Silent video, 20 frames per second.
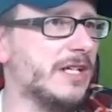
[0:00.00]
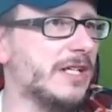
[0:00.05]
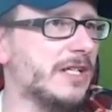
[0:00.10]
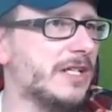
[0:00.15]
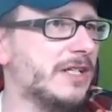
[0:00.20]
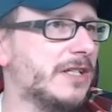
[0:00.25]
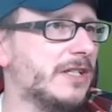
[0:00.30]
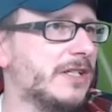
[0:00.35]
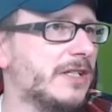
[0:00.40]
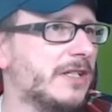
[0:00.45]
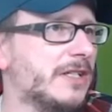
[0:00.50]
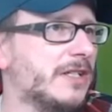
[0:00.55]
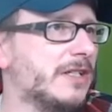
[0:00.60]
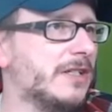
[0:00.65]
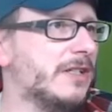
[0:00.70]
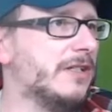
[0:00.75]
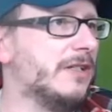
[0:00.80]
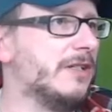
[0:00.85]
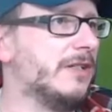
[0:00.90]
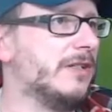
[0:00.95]

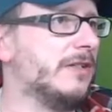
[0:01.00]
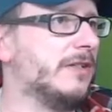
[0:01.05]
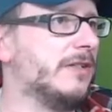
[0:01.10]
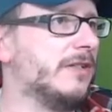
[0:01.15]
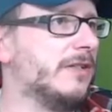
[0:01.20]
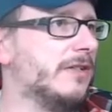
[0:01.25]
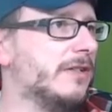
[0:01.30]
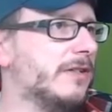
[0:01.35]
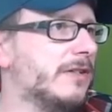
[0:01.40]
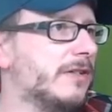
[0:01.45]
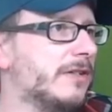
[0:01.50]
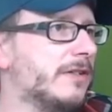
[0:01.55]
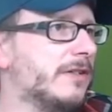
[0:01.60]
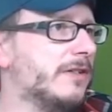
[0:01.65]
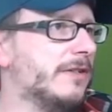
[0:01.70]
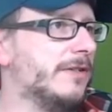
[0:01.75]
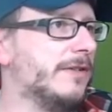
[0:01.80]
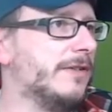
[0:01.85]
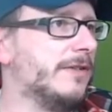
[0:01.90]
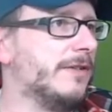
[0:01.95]

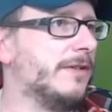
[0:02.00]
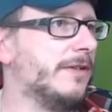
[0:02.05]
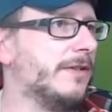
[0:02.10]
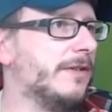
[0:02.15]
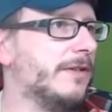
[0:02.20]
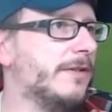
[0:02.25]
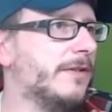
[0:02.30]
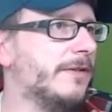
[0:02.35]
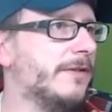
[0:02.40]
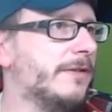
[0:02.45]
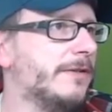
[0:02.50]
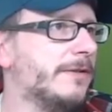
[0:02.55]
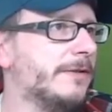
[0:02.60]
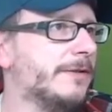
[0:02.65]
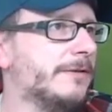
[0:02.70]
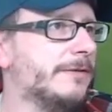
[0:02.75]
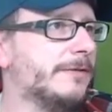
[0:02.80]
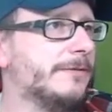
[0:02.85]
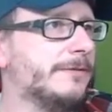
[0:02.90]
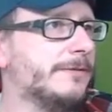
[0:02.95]

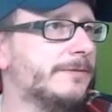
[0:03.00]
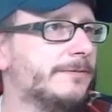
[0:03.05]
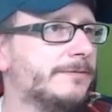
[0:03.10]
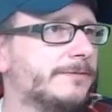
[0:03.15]
(silence)